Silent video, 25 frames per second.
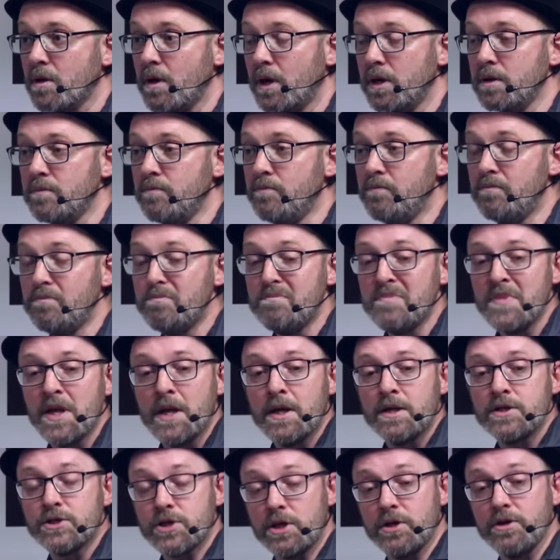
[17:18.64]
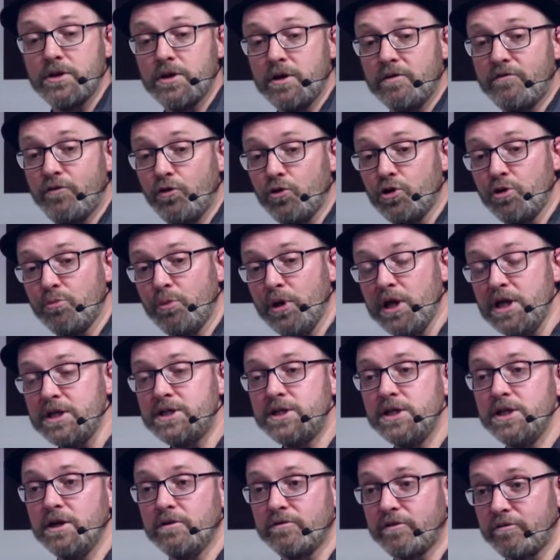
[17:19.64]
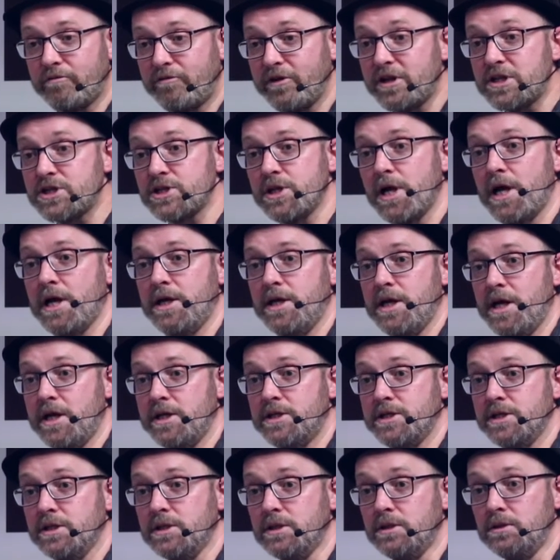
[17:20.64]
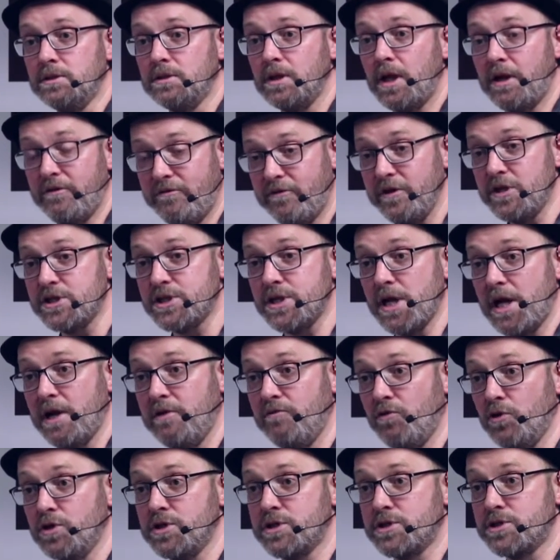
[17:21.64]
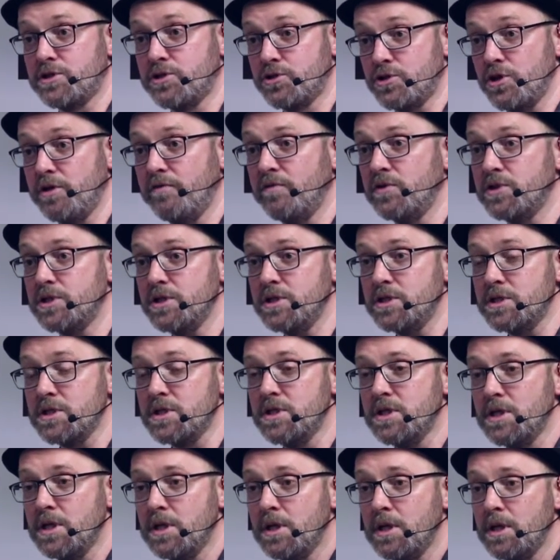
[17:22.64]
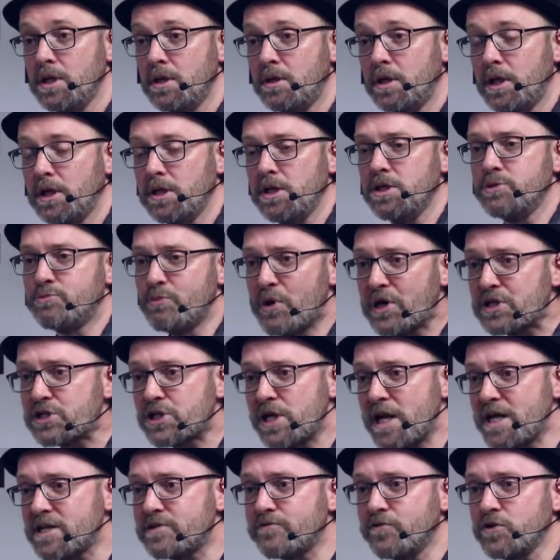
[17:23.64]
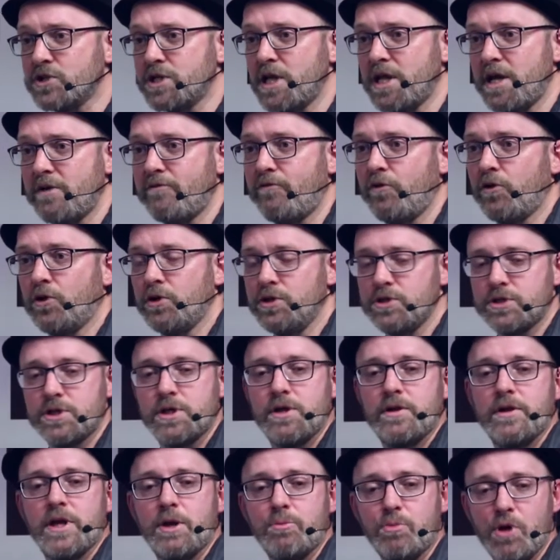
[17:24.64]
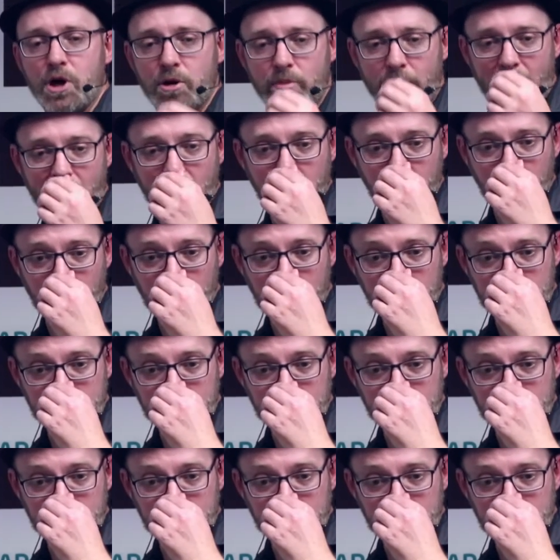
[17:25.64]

Right? So the affordability of the fixed line data and fixed line voice services, right, is much less for South Africans than mobile.